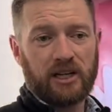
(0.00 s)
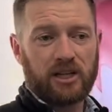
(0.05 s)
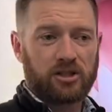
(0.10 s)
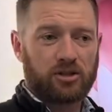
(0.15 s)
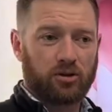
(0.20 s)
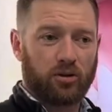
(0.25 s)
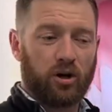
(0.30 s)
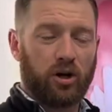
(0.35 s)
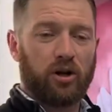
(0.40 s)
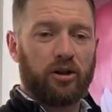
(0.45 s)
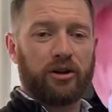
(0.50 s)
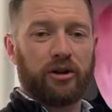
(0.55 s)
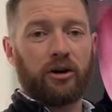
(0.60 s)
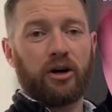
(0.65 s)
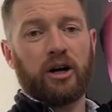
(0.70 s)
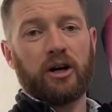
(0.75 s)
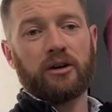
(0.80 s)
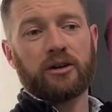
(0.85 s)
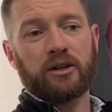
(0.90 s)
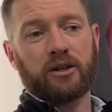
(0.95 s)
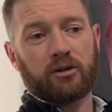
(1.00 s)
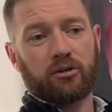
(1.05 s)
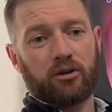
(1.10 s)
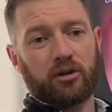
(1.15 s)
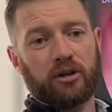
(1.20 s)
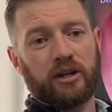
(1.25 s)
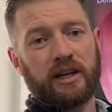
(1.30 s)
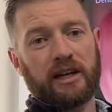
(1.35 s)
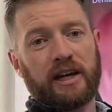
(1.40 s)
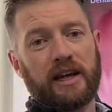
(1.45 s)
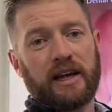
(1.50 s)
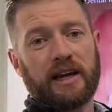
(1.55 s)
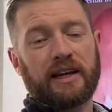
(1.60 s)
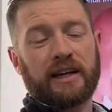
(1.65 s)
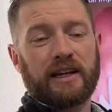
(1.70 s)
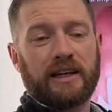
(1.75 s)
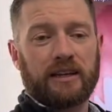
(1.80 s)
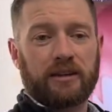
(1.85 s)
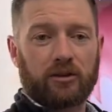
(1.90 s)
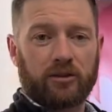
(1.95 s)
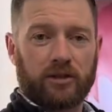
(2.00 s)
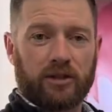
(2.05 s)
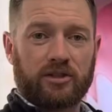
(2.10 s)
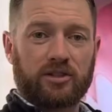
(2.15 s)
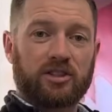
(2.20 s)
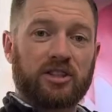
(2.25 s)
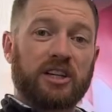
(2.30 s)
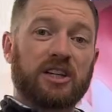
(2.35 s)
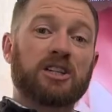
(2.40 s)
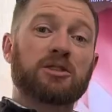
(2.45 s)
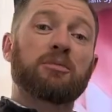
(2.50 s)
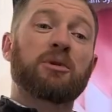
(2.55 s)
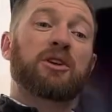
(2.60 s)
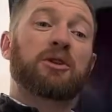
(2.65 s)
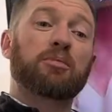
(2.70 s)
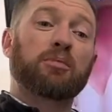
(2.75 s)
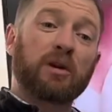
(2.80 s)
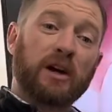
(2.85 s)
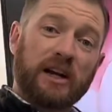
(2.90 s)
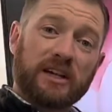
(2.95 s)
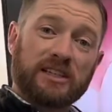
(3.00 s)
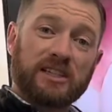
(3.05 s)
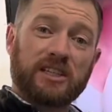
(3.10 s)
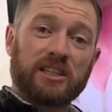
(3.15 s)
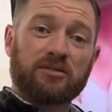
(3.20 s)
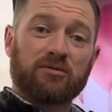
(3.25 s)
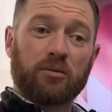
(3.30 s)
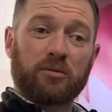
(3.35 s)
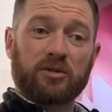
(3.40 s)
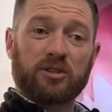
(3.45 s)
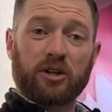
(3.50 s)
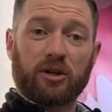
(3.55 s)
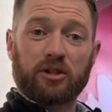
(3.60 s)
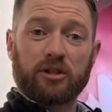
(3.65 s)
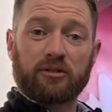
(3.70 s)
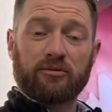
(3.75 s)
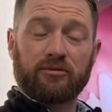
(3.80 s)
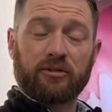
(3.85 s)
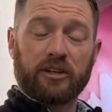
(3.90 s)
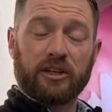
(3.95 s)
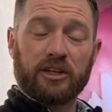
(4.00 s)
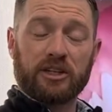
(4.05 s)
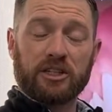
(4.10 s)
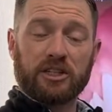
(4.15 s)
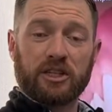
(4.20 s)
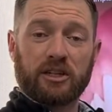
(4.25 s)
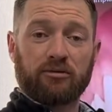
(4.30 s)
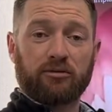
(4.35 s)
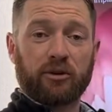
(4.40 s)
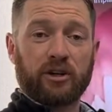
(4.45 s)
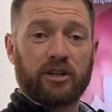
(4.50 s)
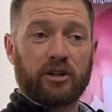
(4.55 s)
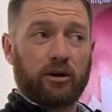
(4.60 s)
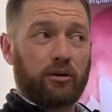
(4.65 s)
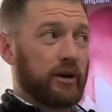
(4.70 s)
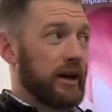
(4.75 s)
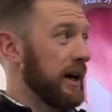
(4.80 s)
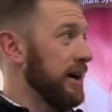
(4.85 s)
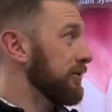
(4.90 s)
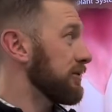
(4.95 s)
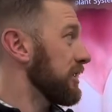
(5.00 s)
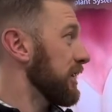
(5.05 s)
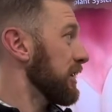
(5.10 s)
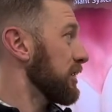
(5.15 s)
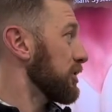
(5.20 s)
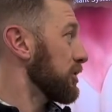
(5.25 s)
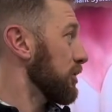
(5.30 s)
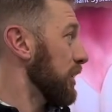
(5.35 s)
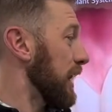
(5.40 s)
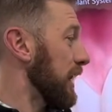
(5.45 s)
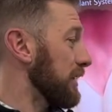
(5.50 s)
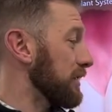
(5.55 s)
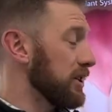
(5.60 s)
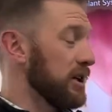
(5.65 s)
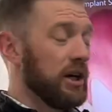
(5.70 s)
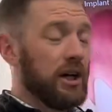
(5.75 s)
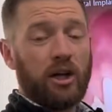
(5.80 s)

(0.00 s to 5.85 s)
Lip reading: So all in all, you're looking at either a 6-month process from start to finish if we don't have to extract,